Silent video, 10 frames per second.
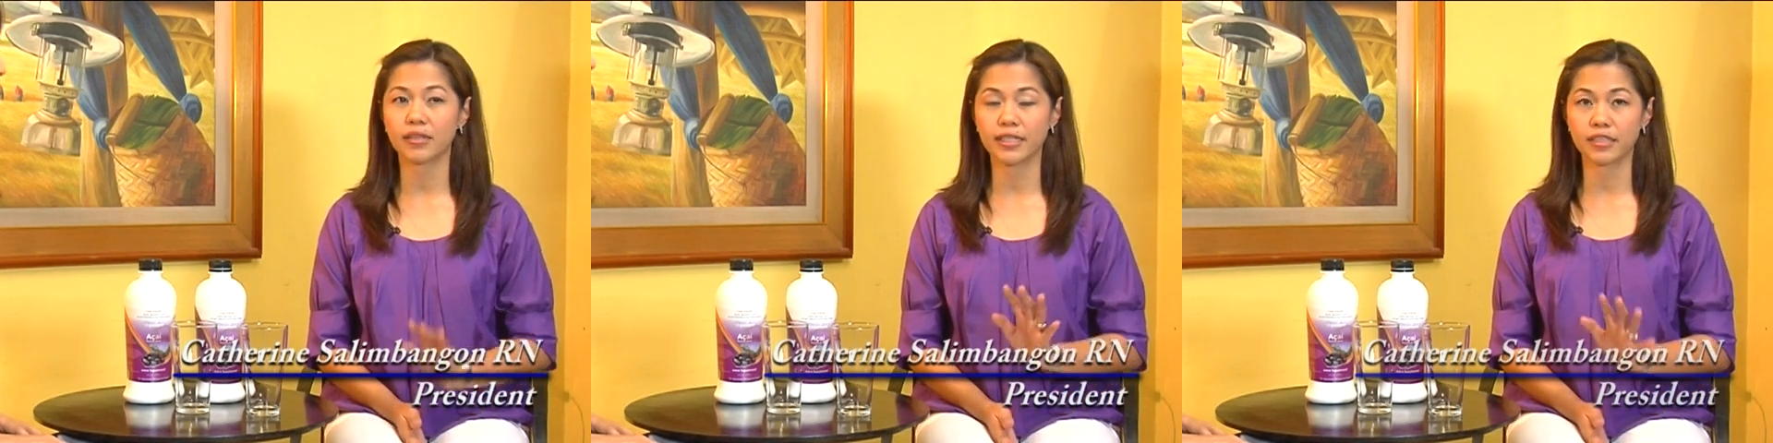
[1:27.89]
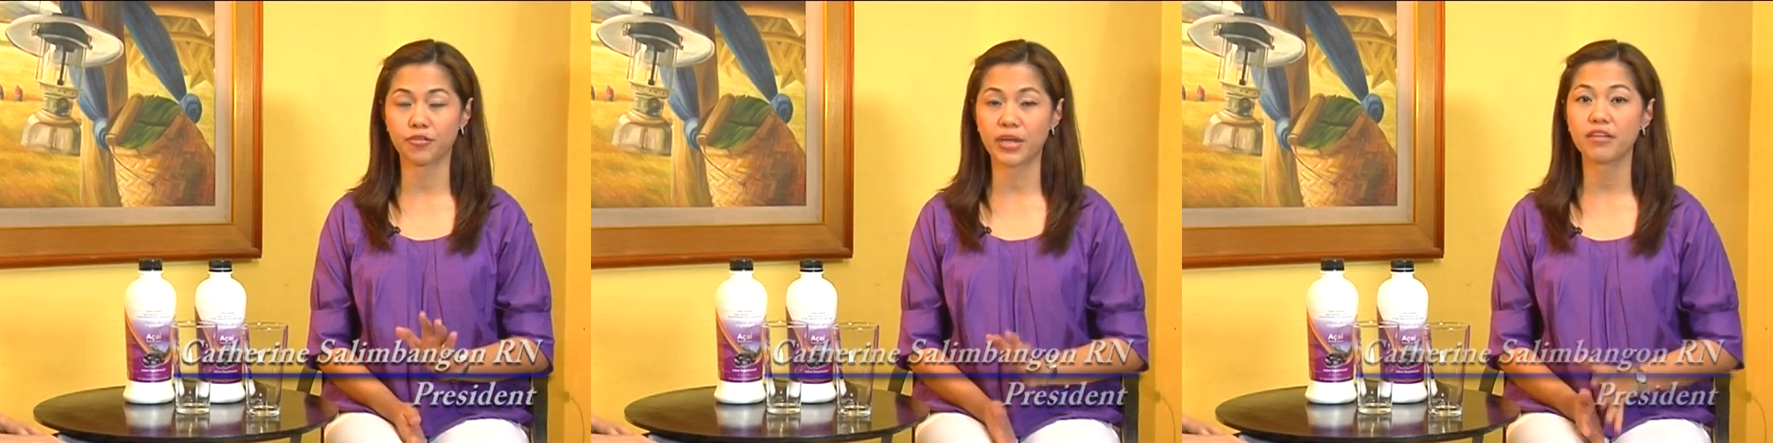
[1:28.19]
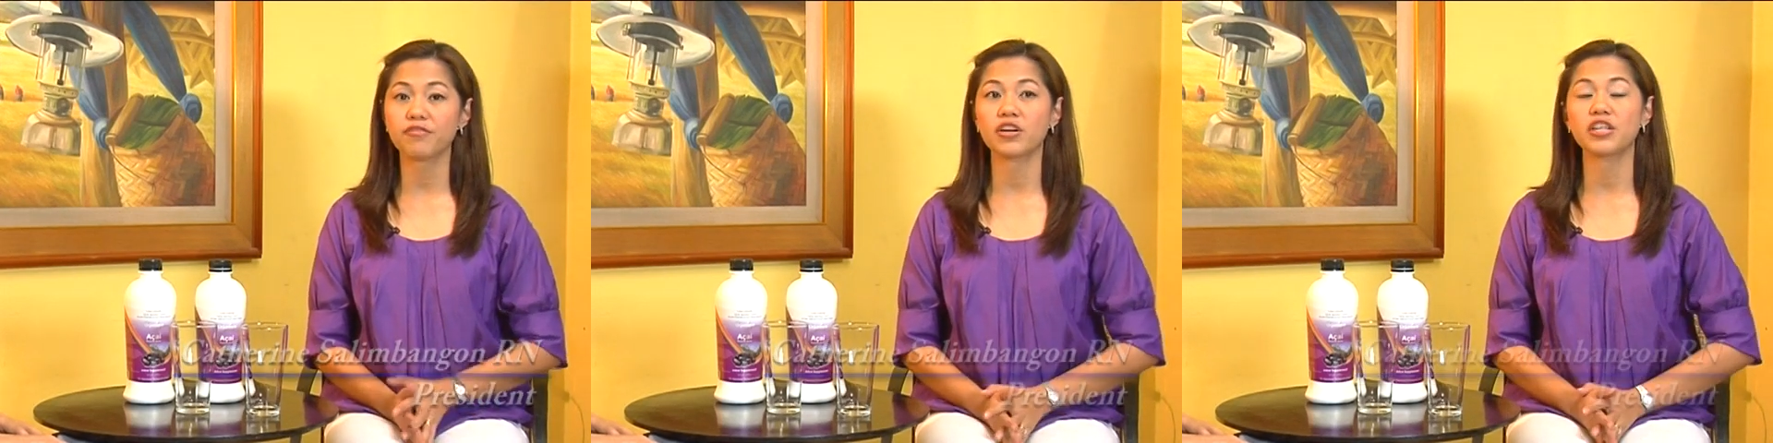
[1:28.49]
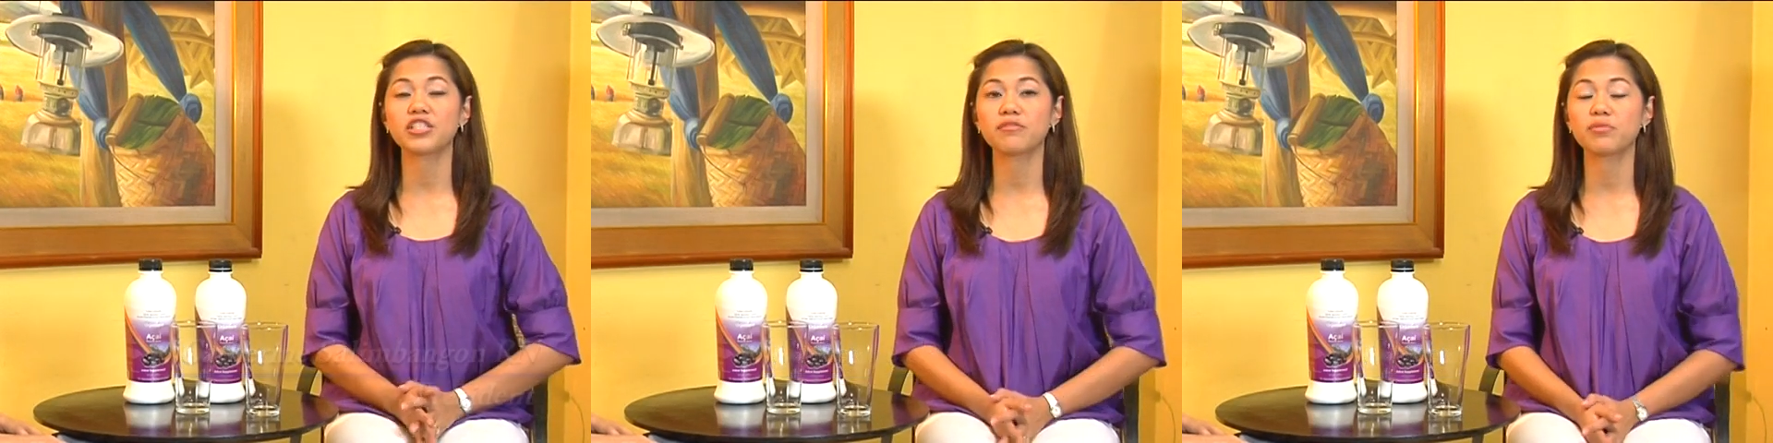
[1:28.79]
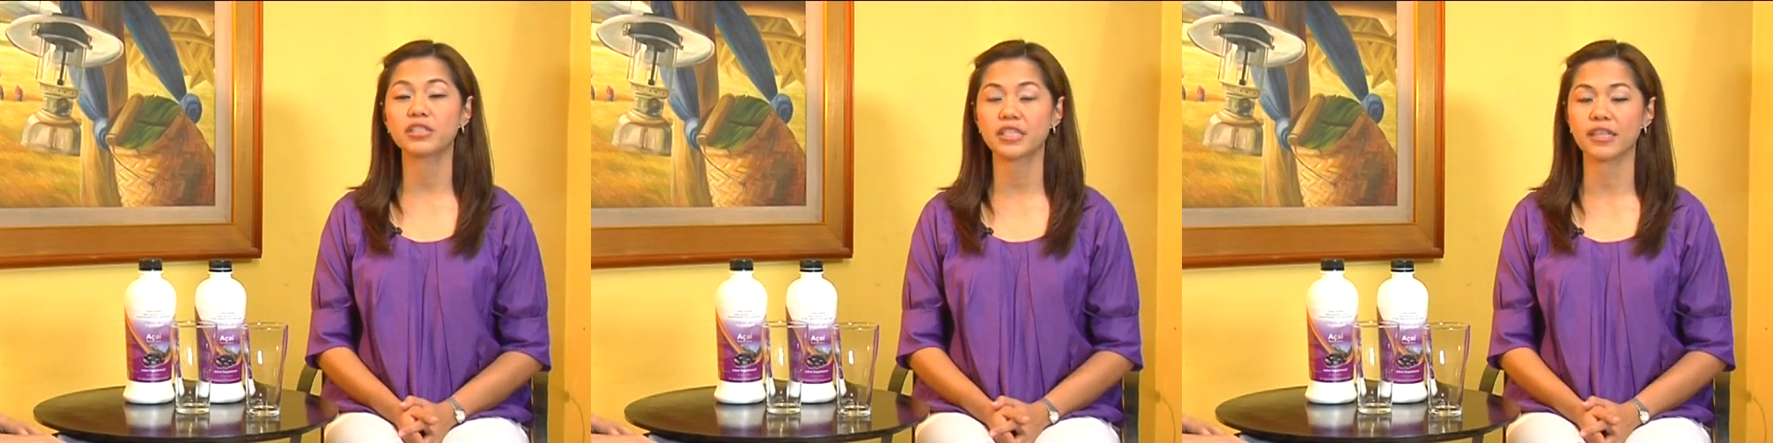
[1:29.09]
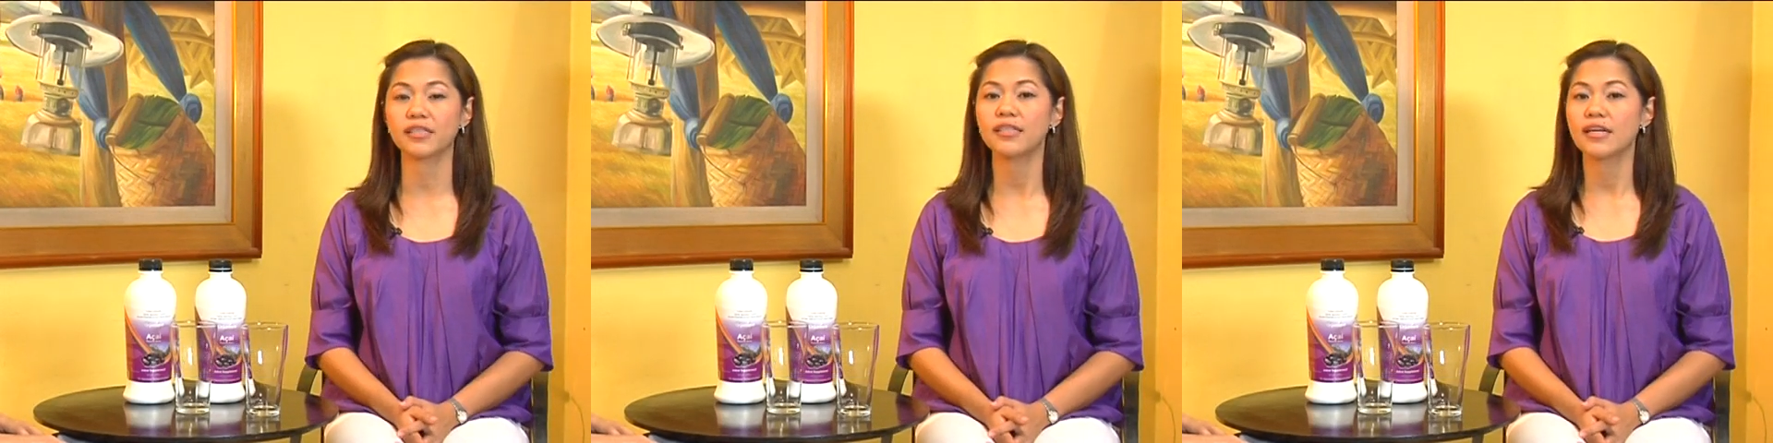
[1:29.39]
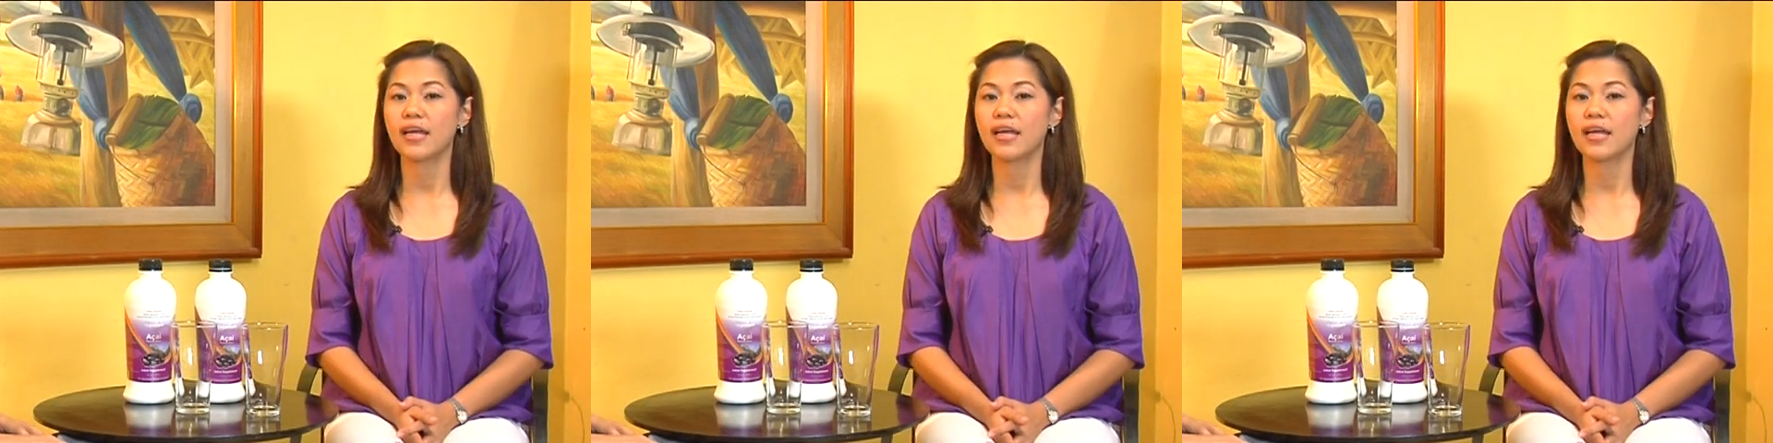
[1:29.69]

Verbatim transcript: in the rainforest of Brazil.